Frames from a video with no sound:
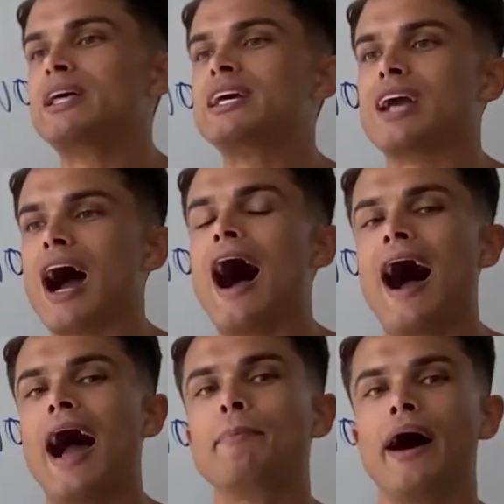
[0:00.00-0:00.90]
got
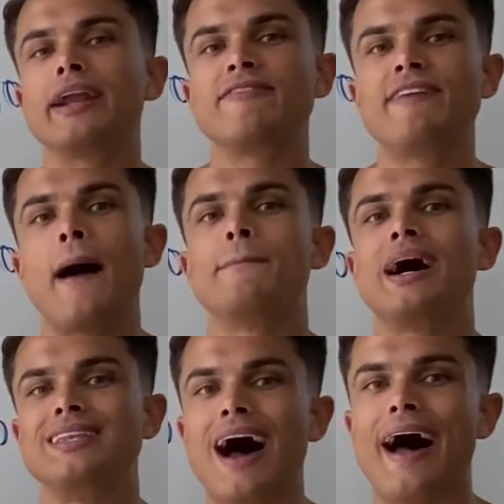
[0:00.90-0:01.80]
high body fat by
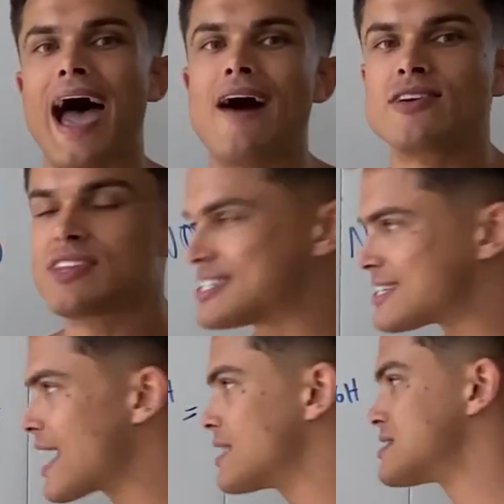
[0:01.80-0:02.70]
not having the
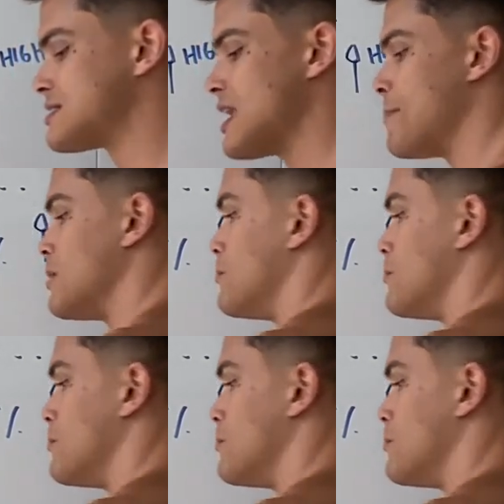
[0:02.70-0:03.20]
second step in